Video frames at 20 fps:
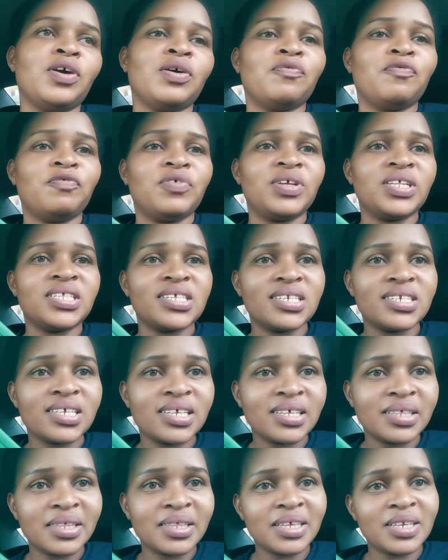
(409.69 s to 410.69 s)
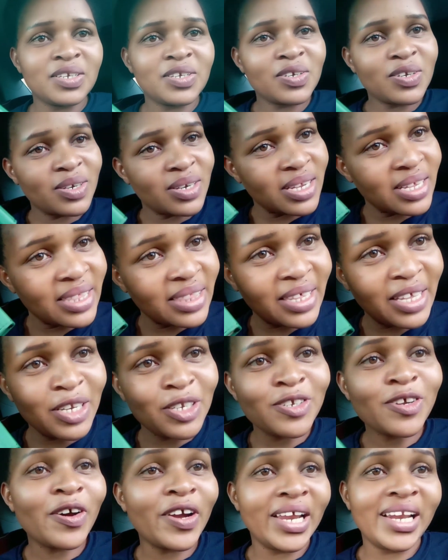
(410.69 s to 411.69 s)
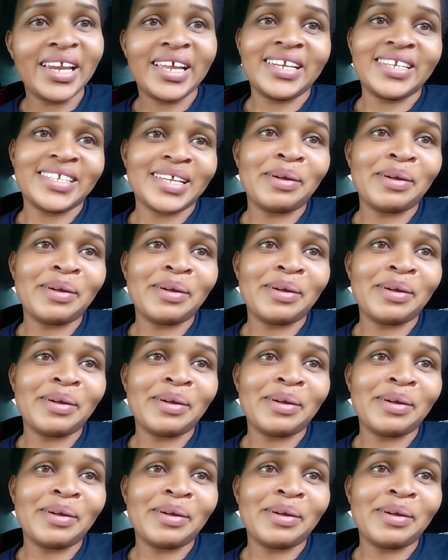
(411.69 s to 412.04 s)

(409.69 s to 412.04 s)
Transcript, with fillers: visiting the the toilet.